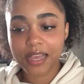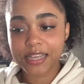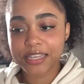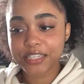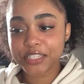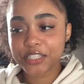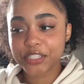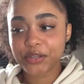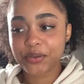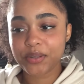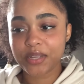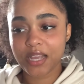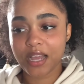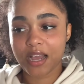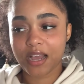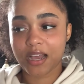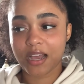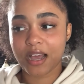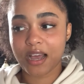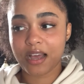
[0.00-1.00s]
so
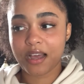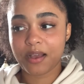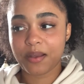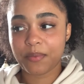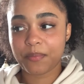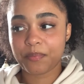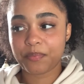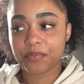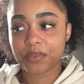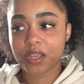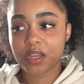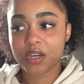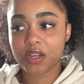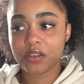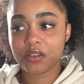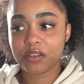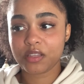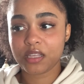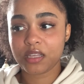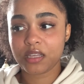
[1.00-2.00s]
yeah um,
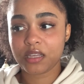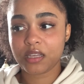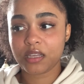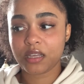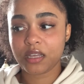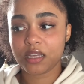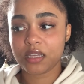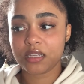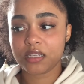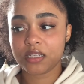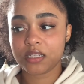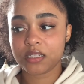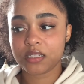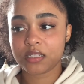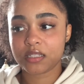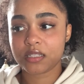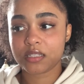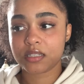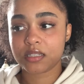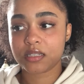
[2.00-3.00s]
another thing
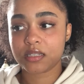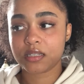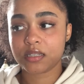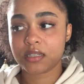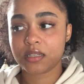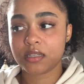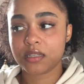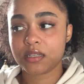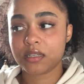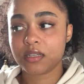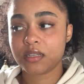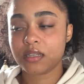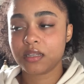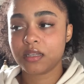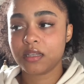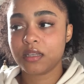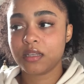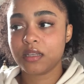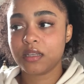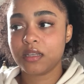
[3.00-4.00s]
is
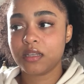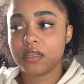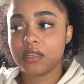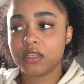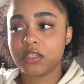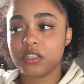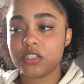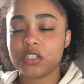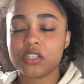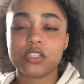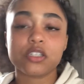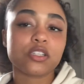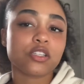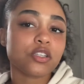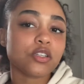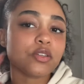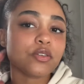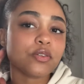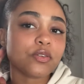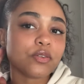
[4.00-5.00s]
just
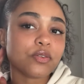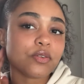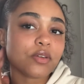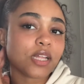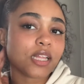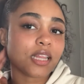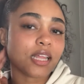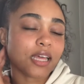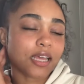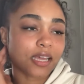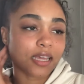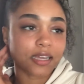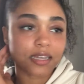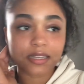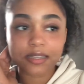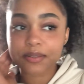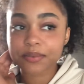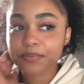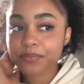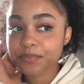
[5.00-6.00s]
to
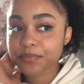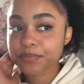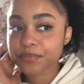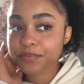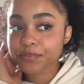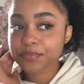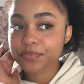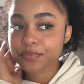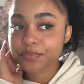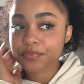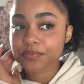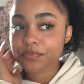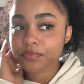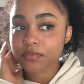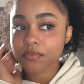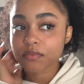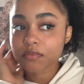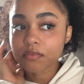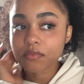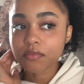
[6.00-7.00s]
like
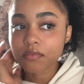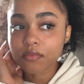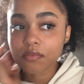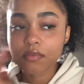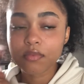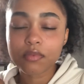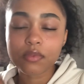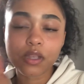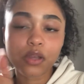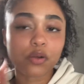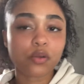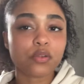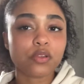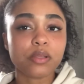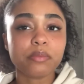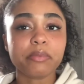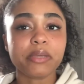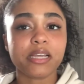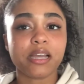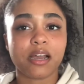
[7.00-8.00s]
not only
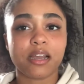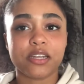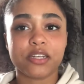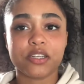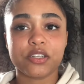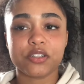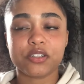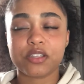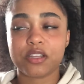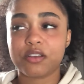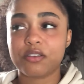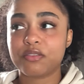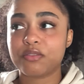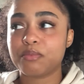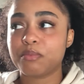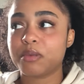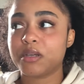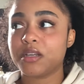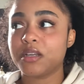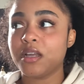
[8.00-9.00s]
be kind to yourself
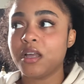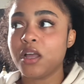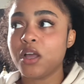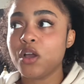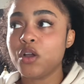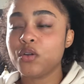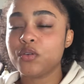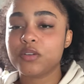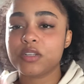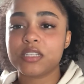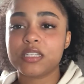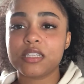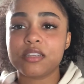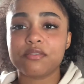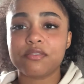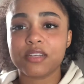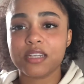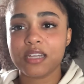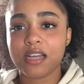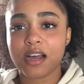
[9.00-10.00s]
but
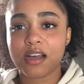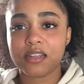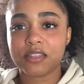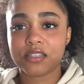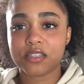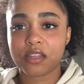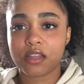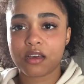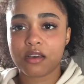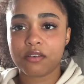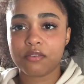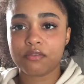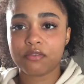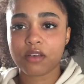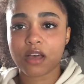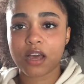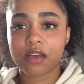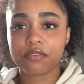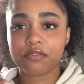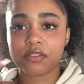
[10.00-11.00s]
receiving God's love
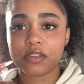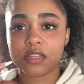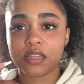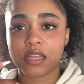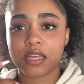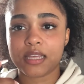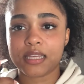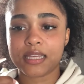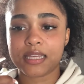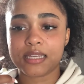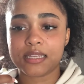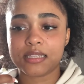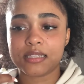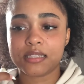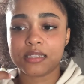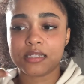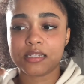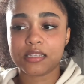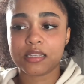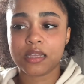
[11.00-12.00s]
I feel like
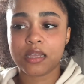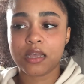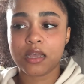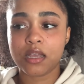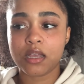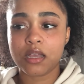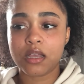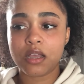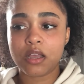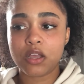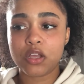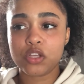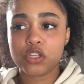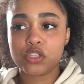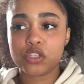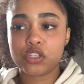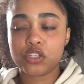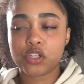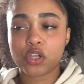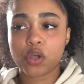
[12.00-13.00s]
is
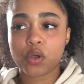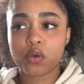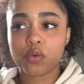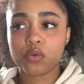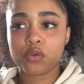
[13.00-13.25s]
so